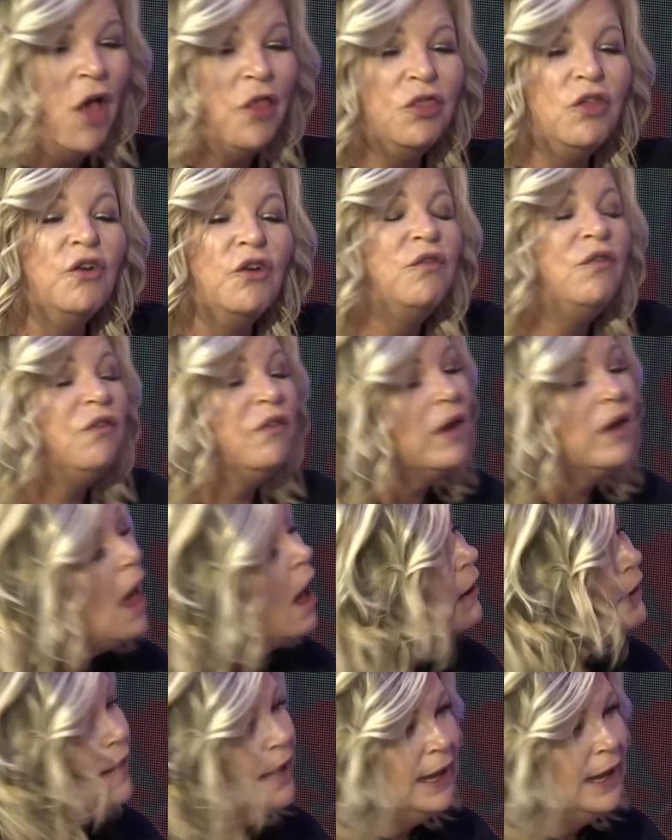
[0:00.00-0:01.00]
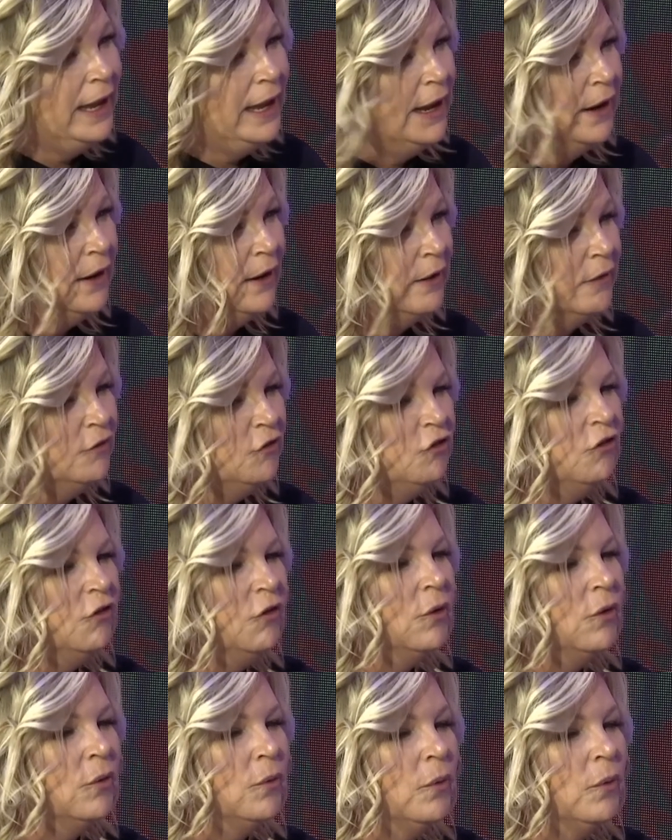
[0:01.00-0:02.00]
they're flocking here
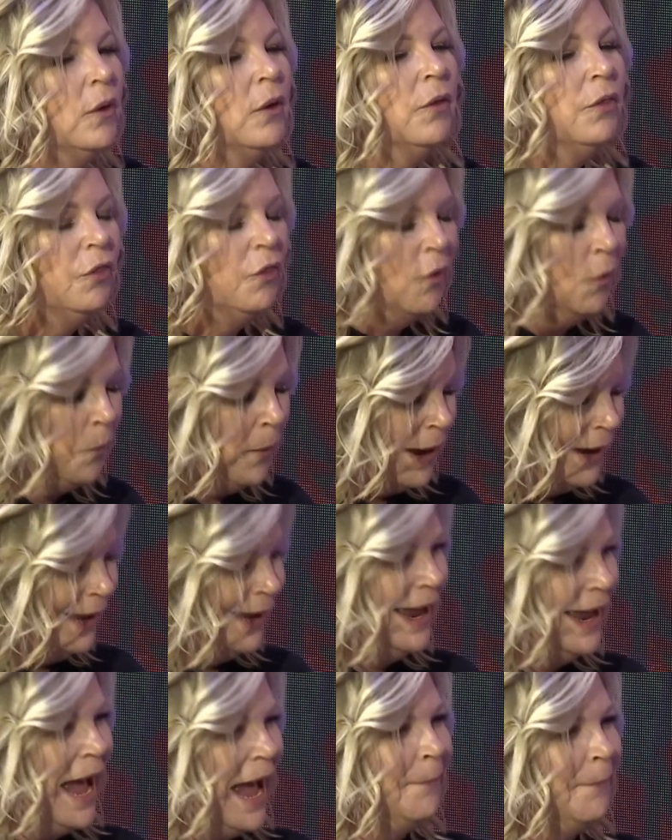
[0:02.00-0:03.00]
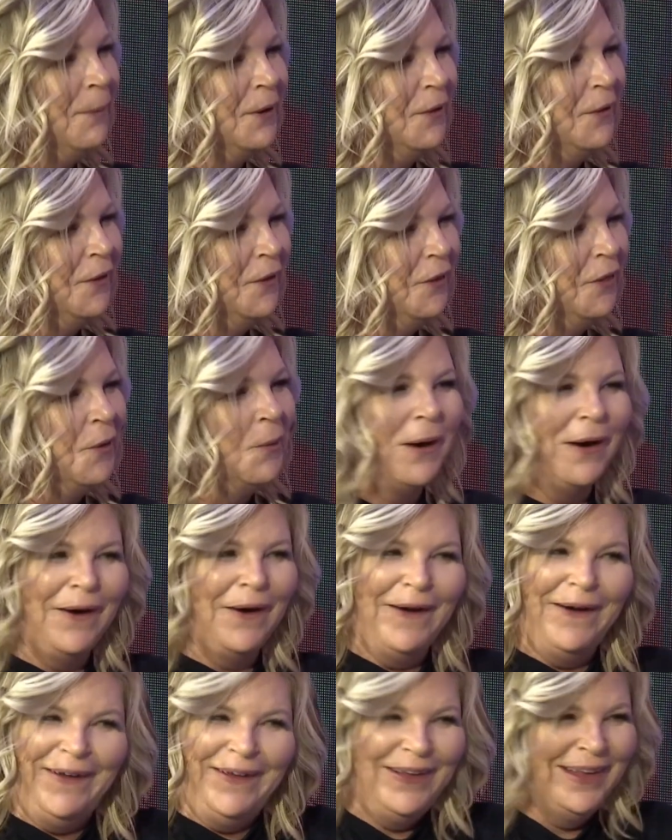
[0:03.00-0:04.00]
to the wedding capital of the
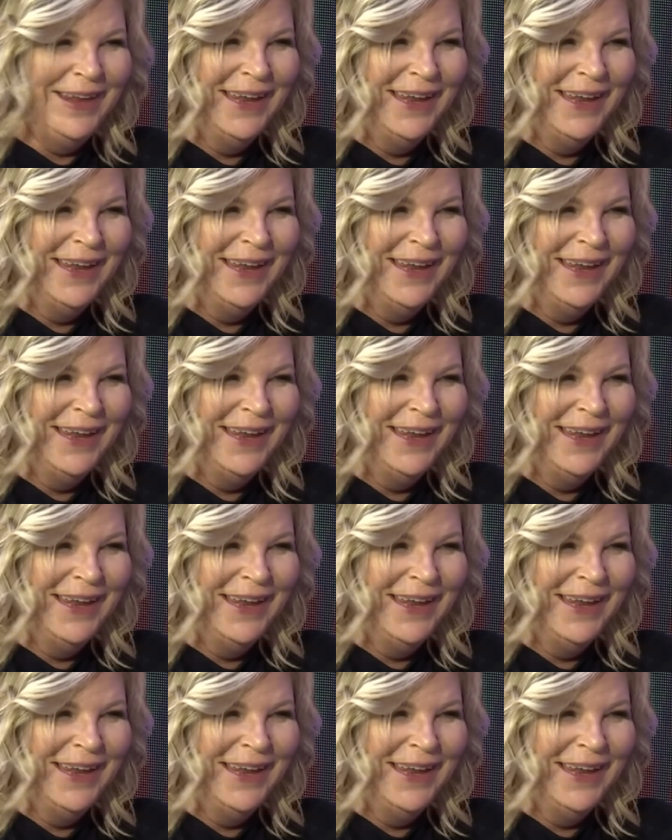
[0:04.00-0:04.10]
world.